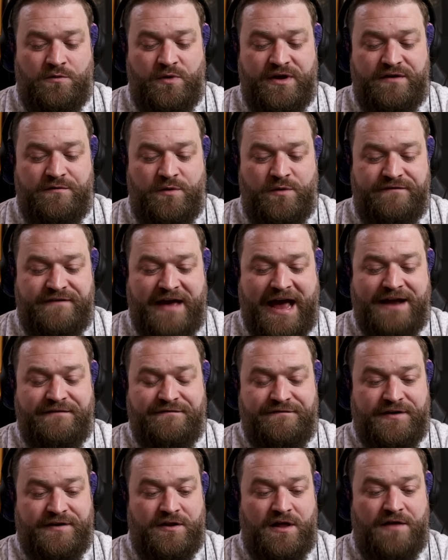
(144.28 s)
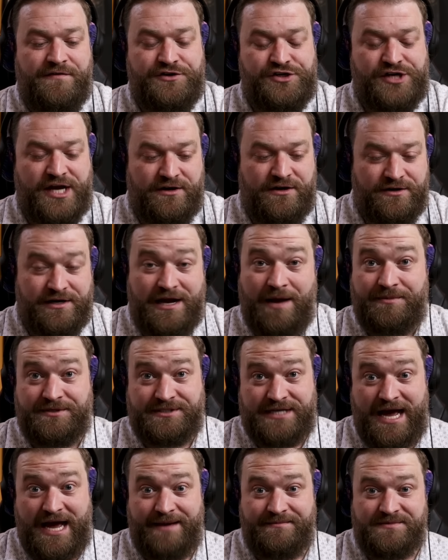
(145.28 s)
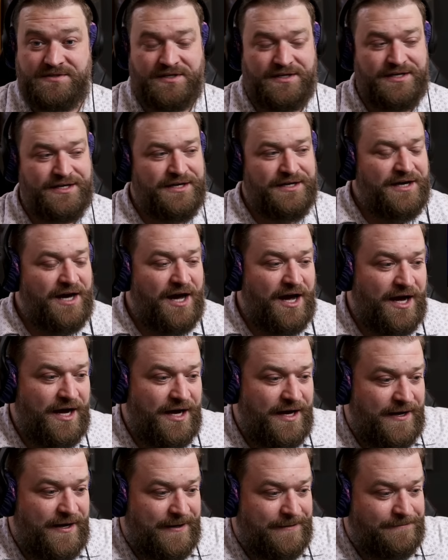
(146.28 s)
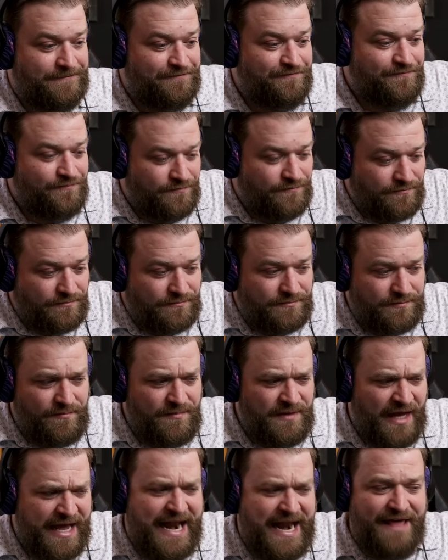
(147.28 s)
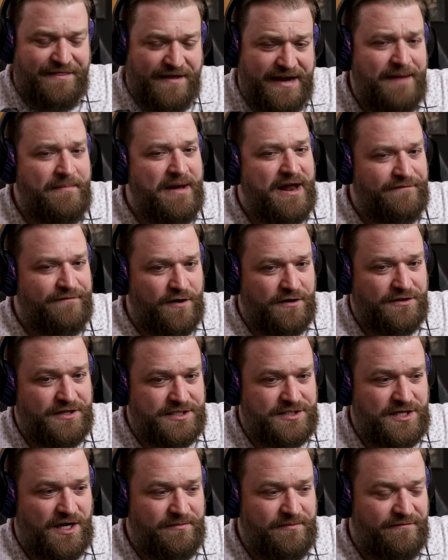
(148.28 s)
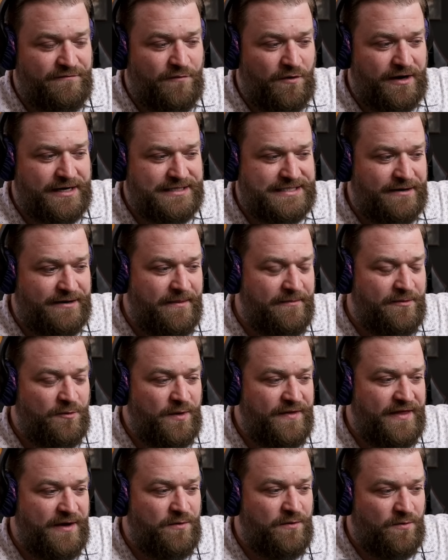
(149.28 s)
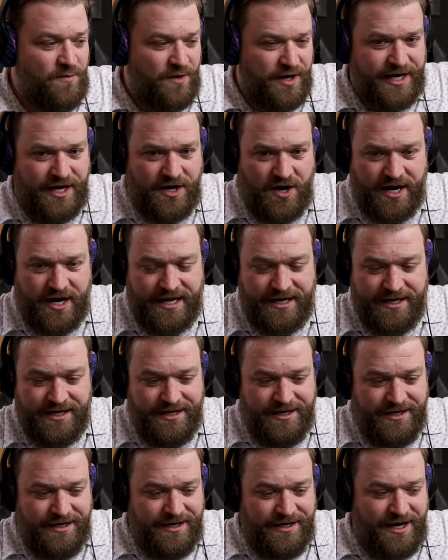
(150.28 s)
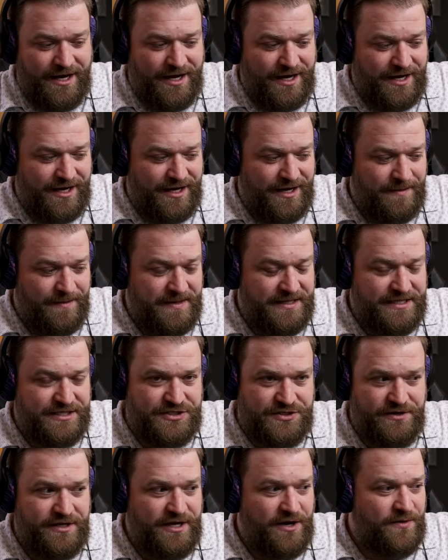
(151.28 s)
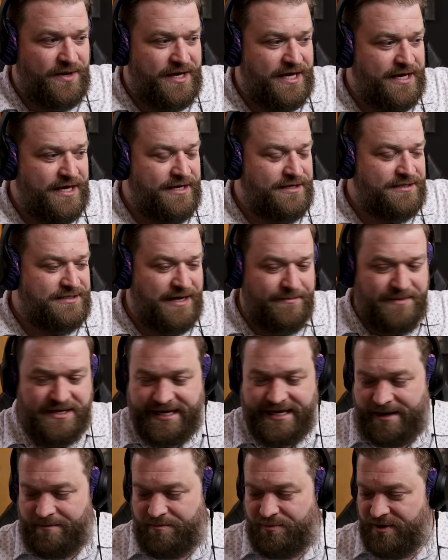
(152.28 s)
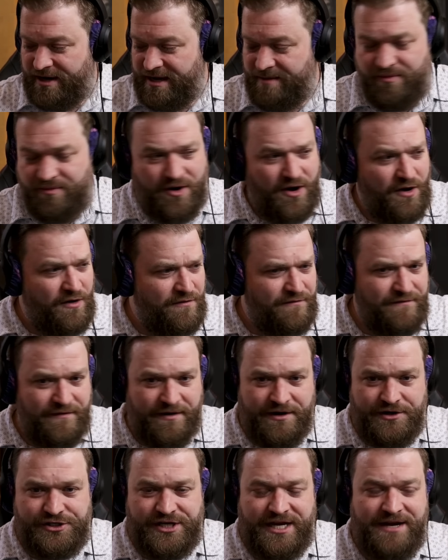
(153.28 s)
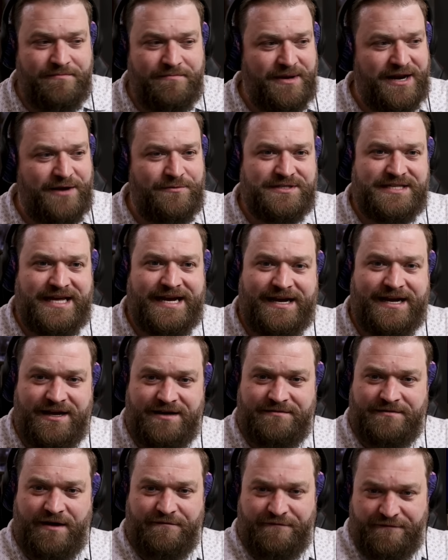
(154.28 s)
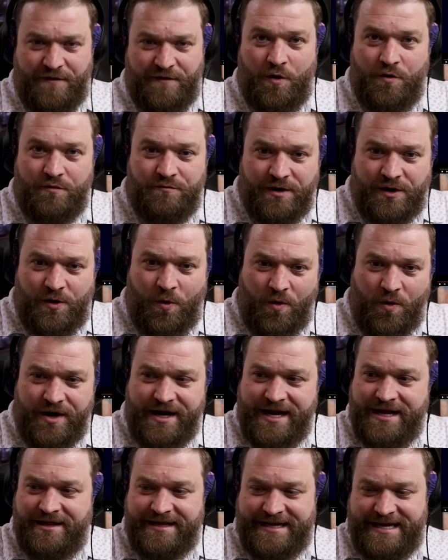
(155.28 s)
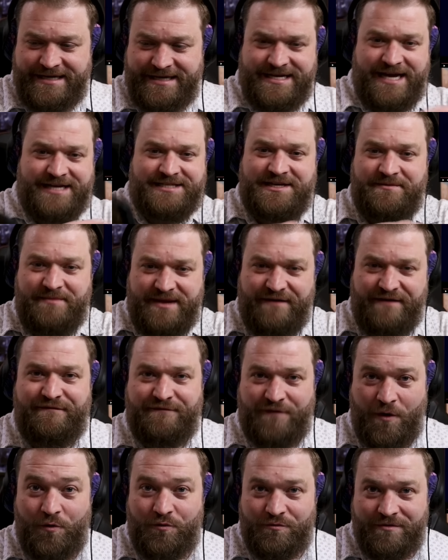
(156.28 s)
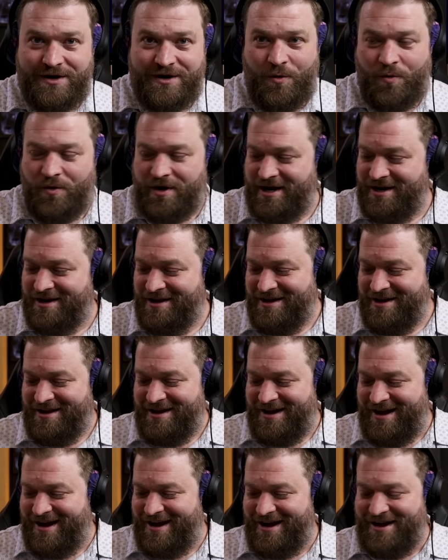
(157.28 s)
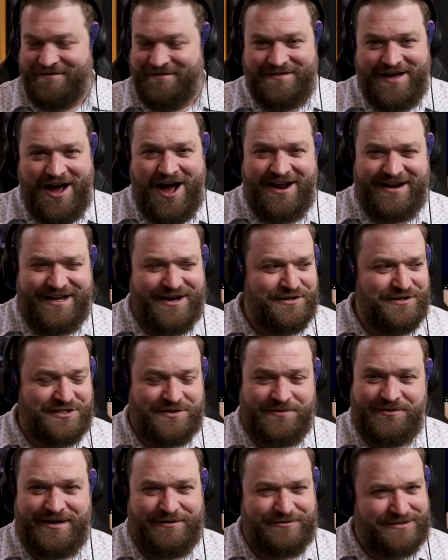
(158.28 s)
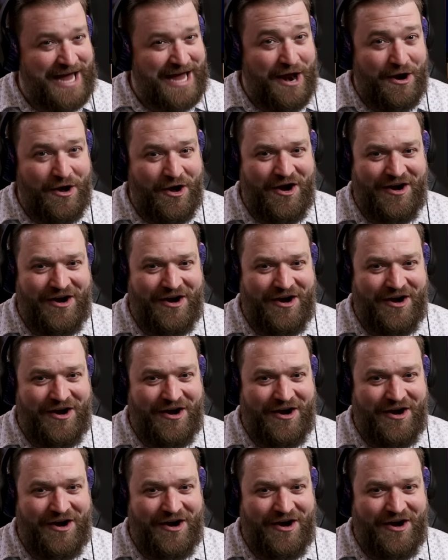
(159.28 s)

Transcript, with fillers: we we've had Phil on the channel a couple times. Um and I think I might have heard this song before because I remember when they were working on it um, in the studio, he sent me like a pre-pro version, but it was like a phone recording. Like he texted me a phone recording of the audio, so it was kind of